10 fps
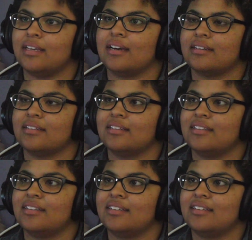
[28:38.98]
Yeah.
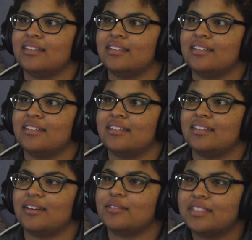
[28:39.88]

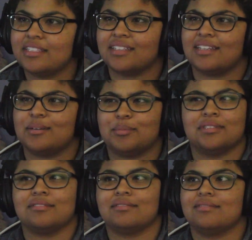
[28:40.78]
I was thinking that,
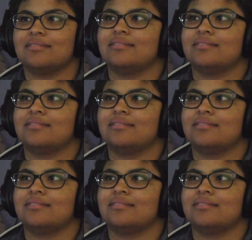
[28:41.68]
but...